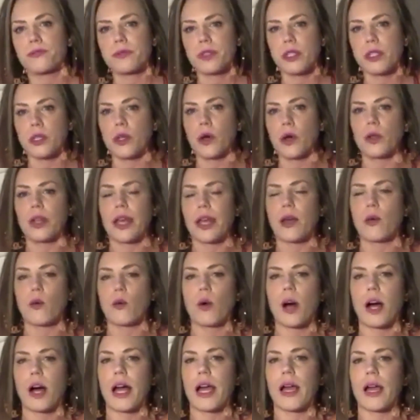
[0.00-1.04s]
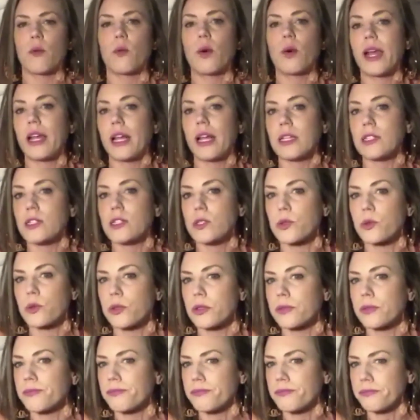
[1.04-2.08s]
Like, why not school?